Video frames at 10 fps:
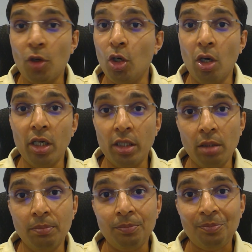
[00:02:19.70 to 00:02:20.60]
for a longer
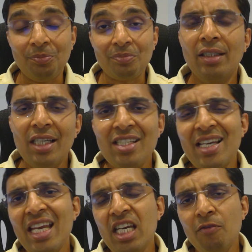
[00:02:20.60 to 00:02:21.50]
term. Thus,
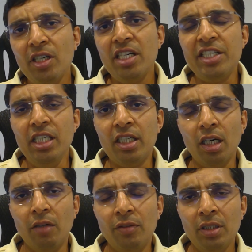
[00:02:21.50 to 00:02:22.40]
an inverted yield
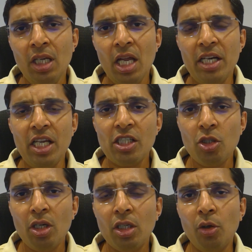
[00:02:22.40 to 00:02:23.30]
curve does
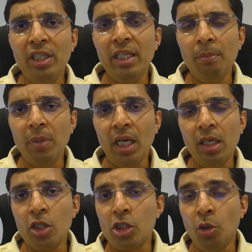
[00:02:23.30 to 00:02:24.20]
not only imply
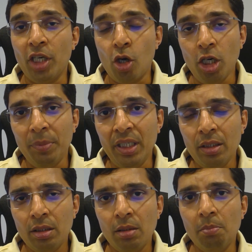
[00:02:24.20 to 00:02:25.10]
a slowing economy,